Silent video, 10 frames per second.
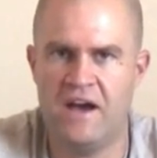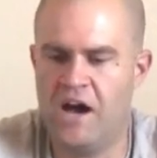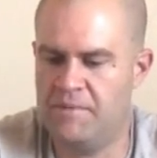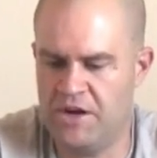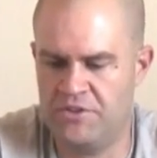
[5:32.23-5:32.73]

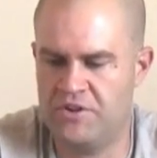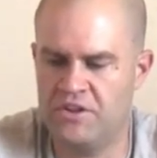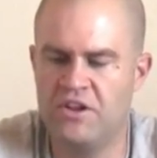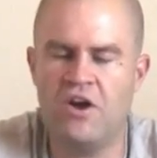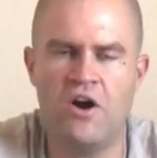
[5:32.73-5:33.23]
I know they're a
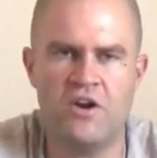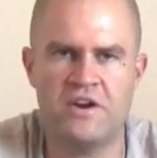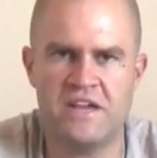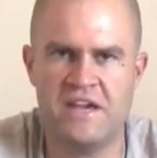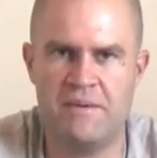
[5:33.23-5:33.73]
little
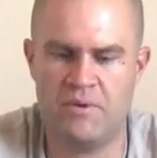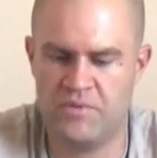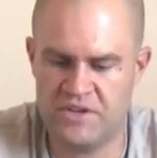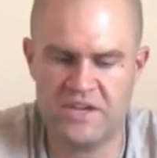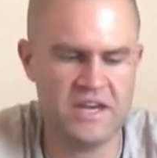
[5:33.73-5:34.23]
harder to get, but
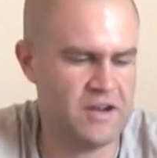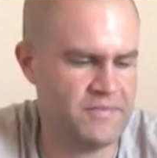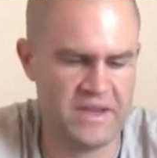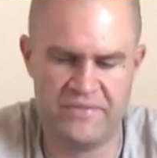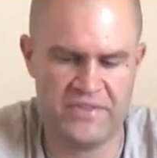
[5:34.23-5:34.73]
when you get
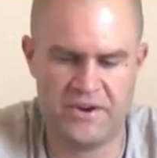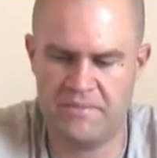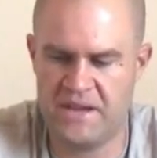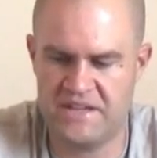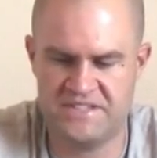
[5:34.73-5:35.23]
them, they're
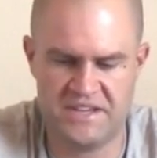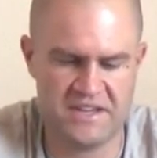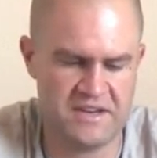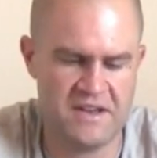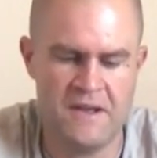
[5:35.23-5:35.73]

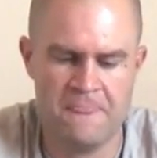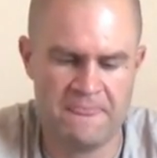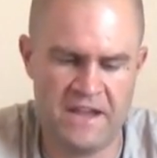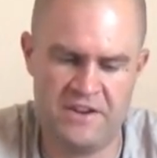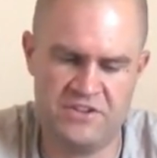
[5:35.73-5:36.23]
amazing.
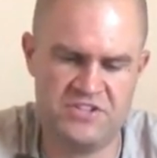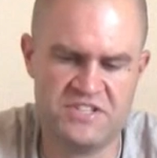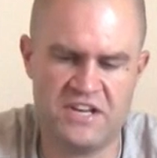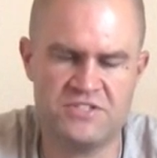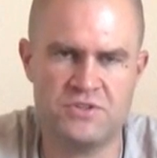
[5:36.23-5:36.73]
And you
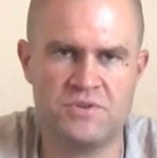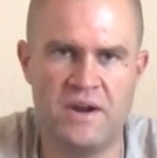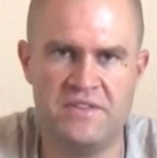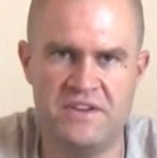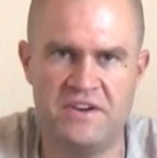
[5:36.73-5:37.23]
just kind of search
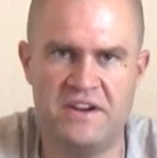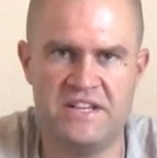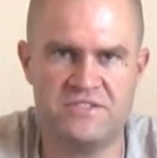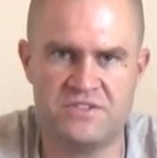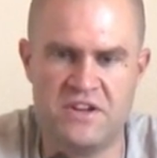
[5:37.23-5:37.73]
around on the
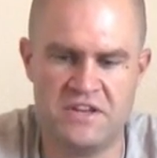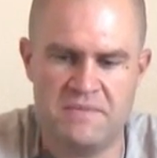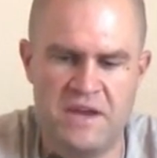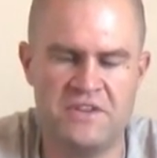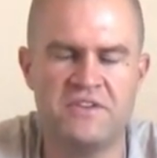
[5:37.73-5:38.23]
internet, search on
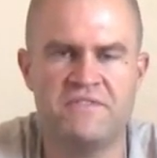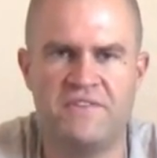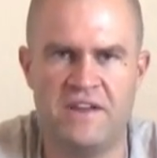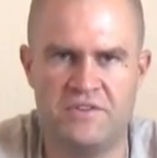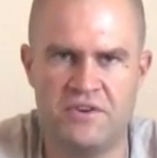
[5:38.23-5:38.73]
eBay, and you can
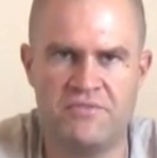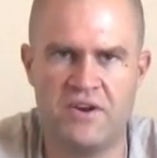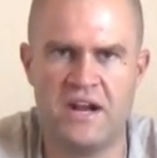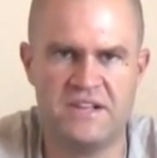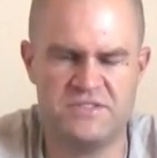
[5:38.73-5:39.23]
find the Nerf
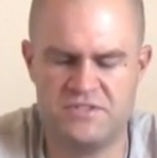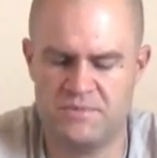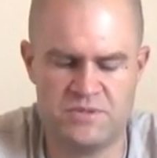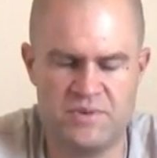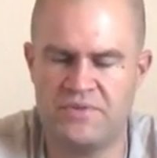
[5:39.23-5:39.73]
rockets,
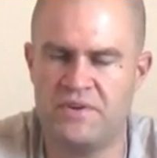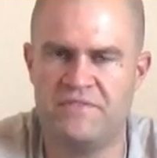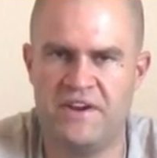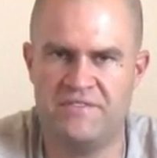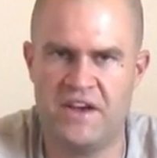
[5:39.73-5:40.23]
usually between $3
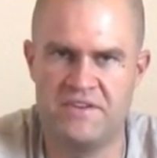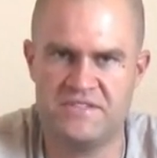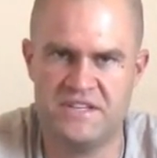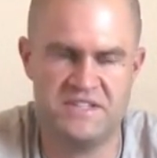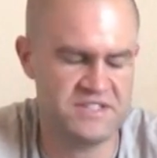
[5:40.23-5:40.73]
to
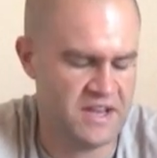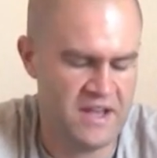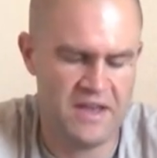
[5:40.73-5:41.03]
$5 each.